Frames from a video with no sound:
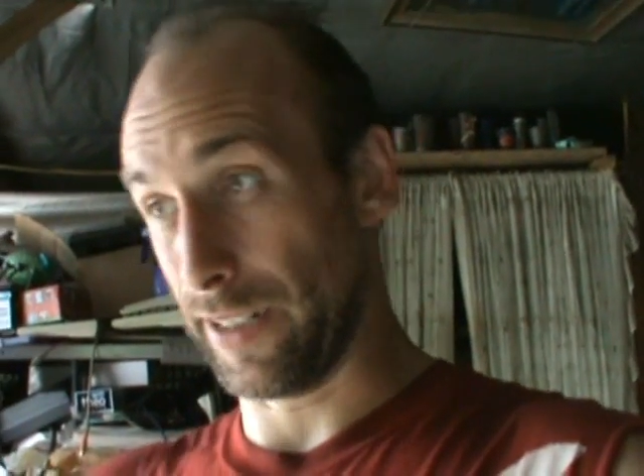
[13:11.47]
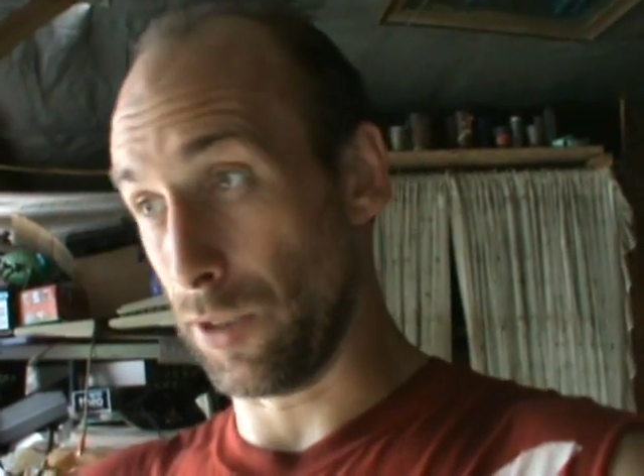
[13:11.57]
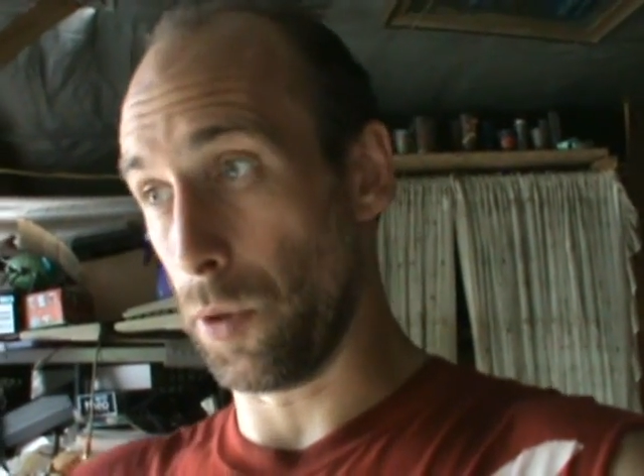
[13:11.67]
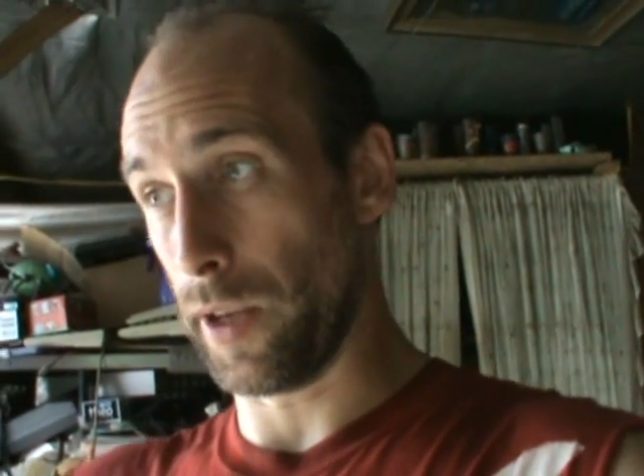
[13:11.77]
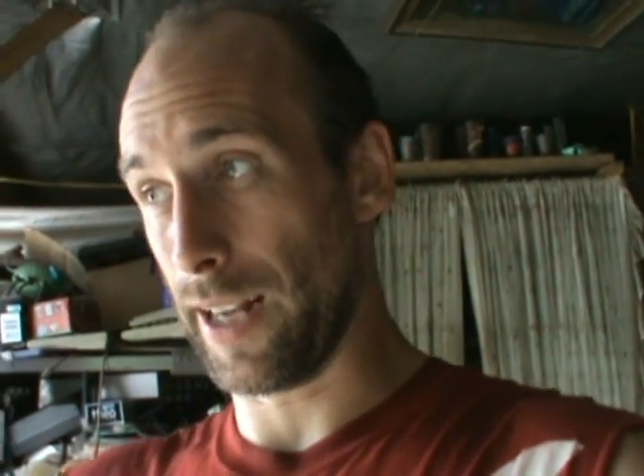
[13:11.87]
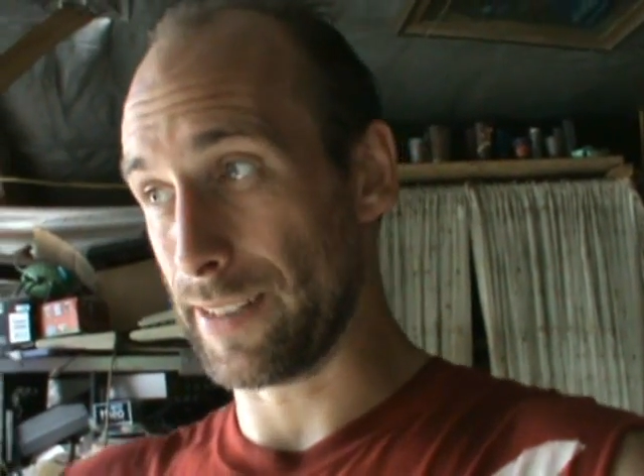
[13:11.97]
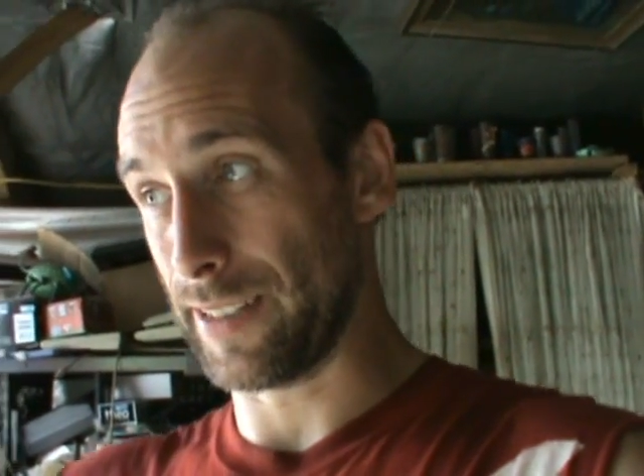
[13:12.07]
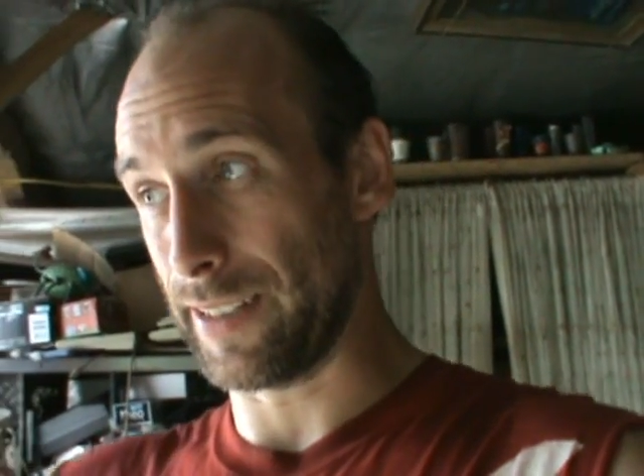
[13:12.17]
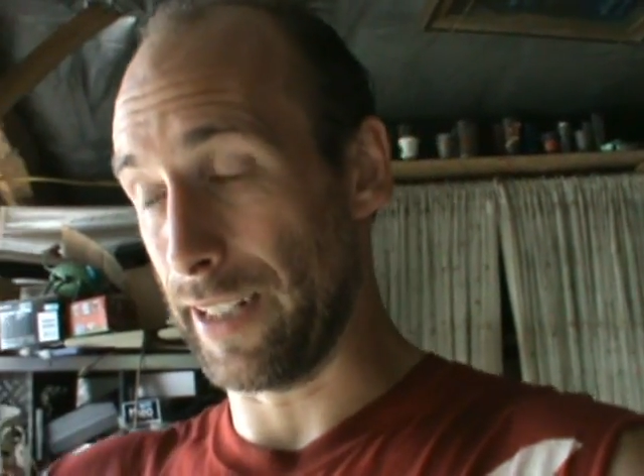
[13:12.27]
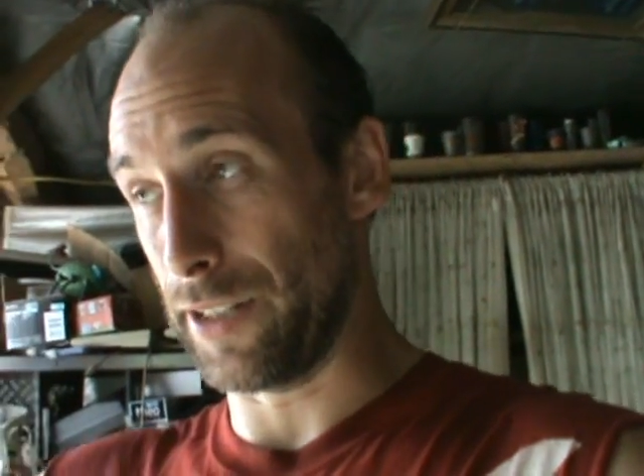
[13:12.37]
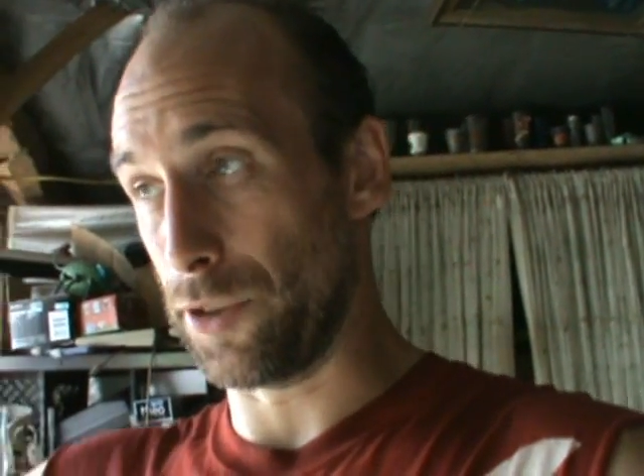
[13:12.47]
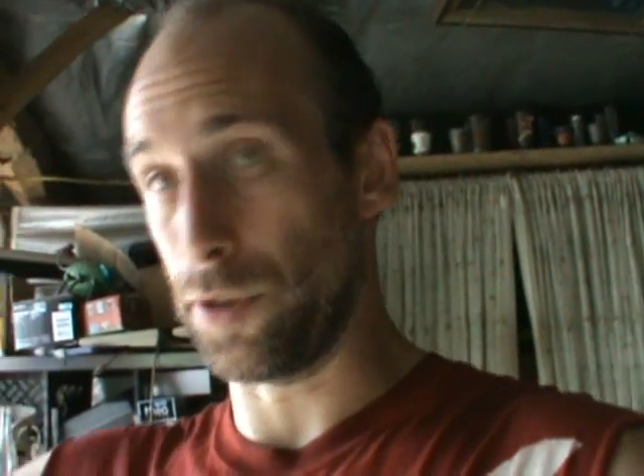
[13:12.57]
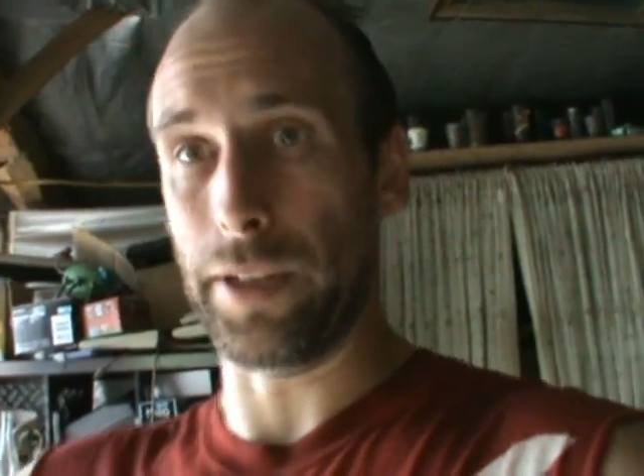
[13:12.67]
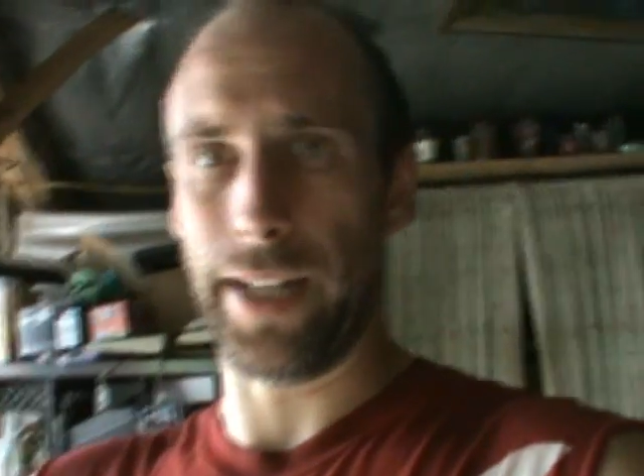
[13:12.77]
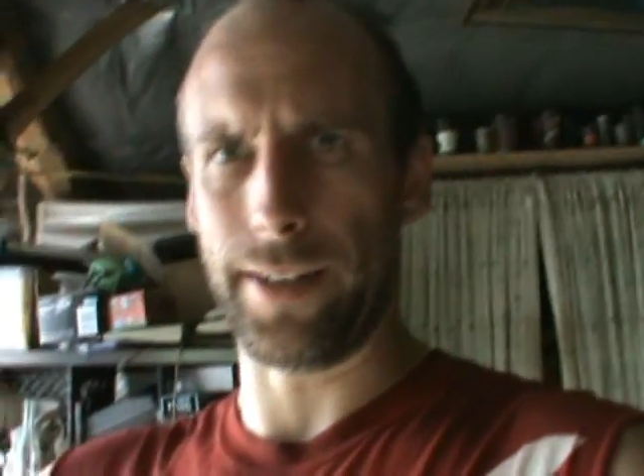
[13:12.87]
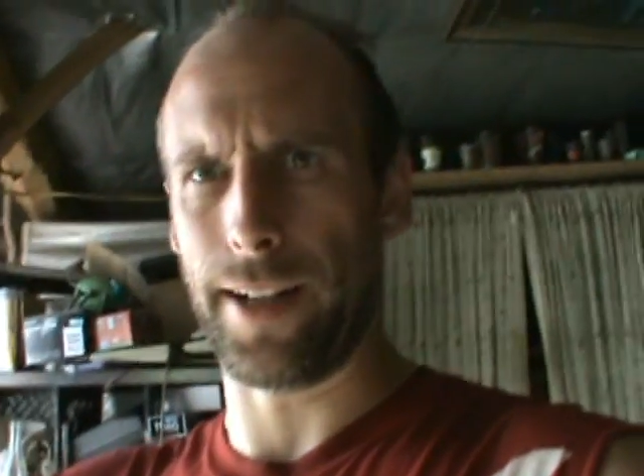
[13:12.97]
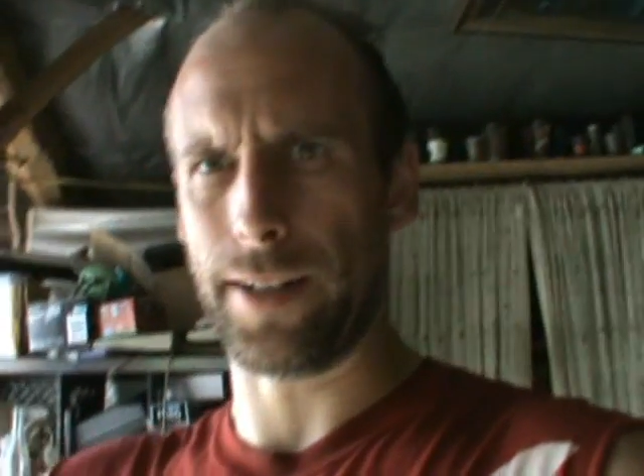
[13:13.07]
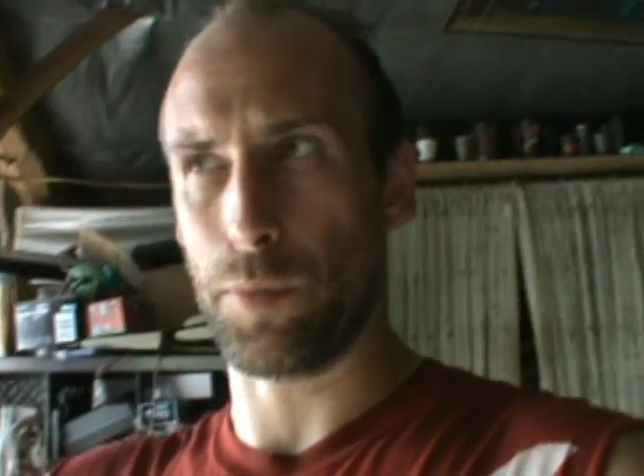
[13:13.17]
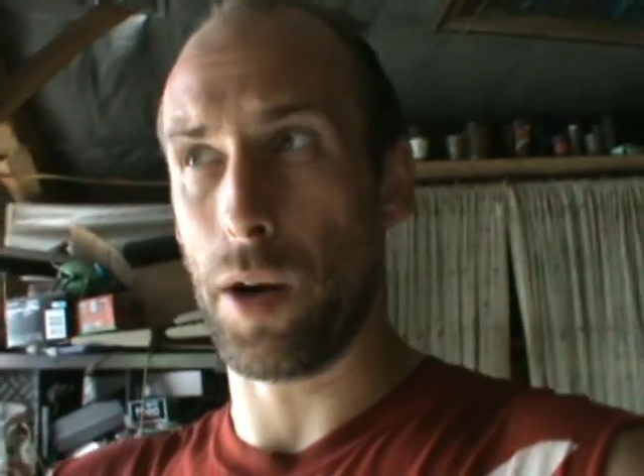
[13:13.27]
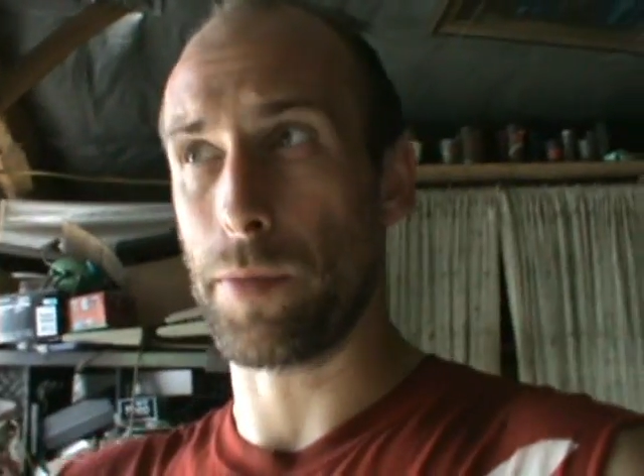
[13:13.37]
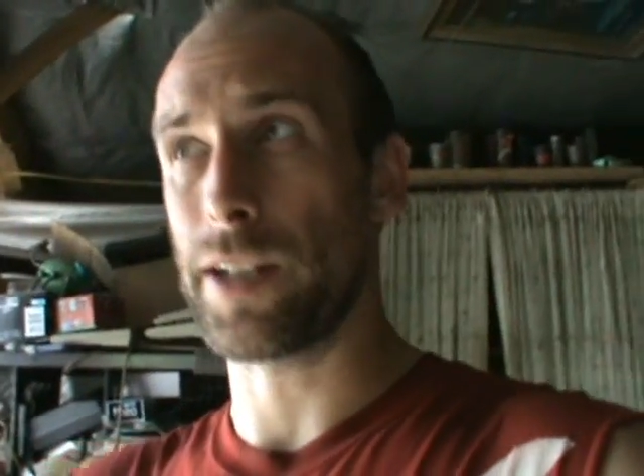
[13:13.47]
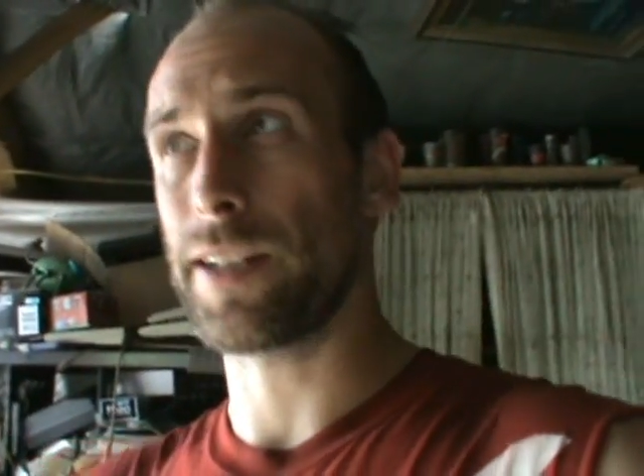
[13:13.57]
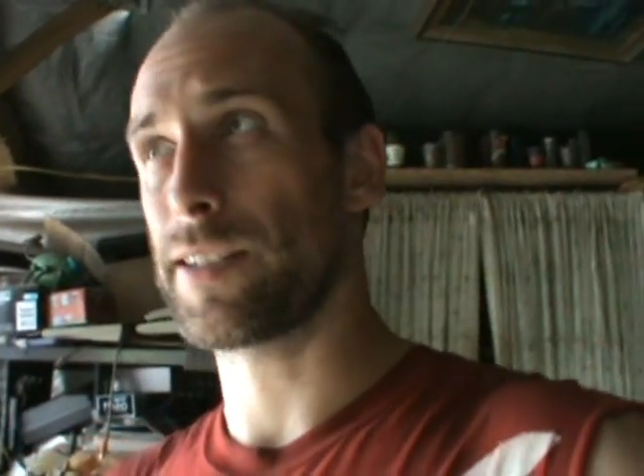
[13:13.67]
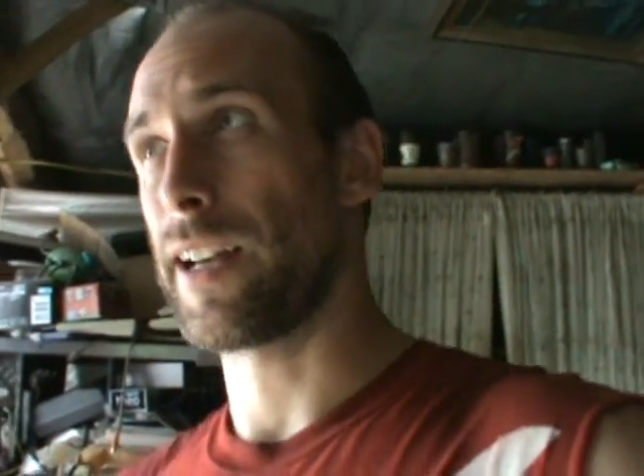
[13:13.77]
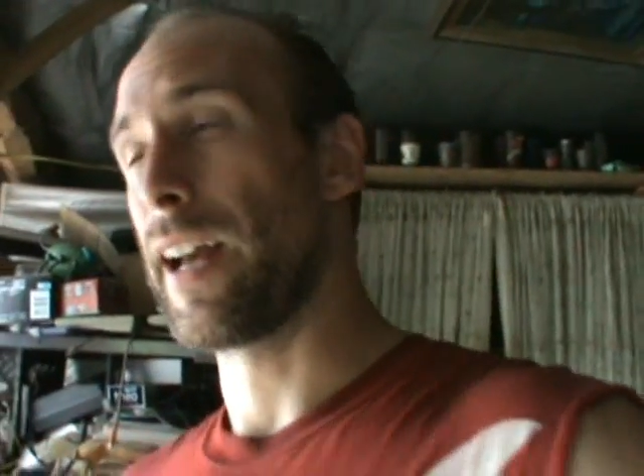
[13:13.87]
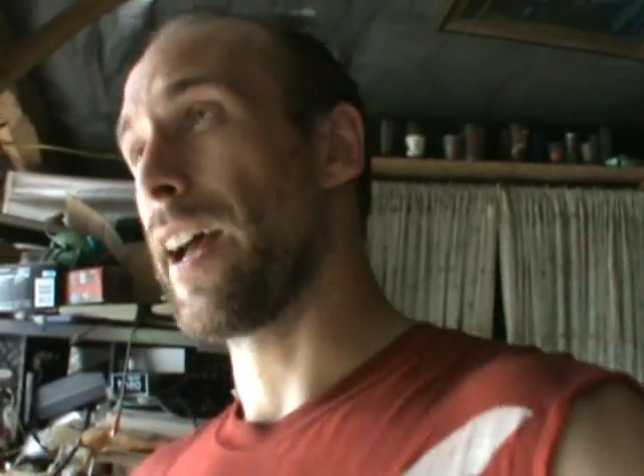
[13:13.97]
legal road access into landlocked properties.